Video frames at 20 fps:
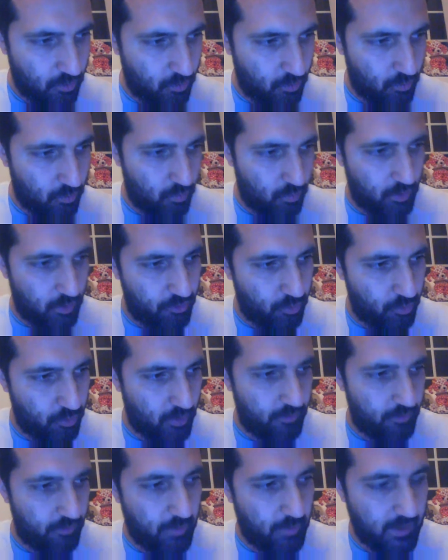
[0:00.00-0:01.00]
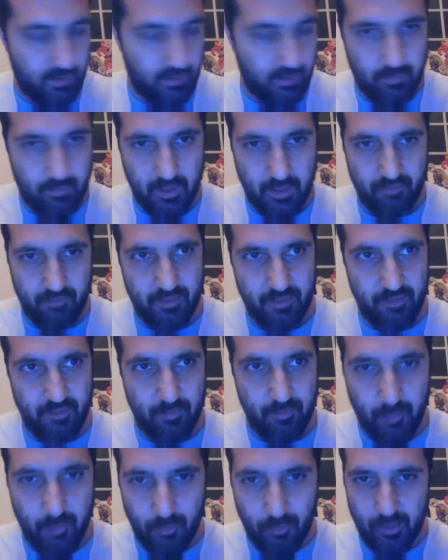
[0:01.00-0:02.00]
which would have made them have even
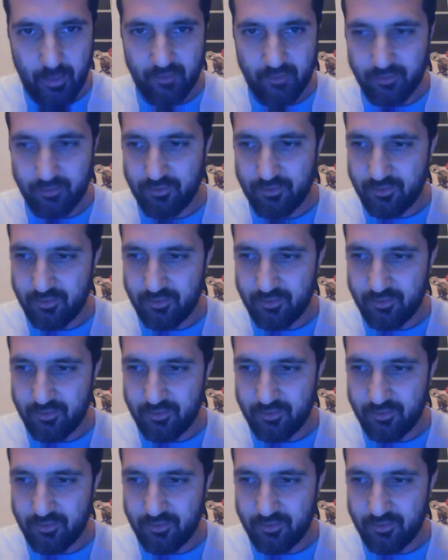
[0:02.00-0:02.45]
more wealth.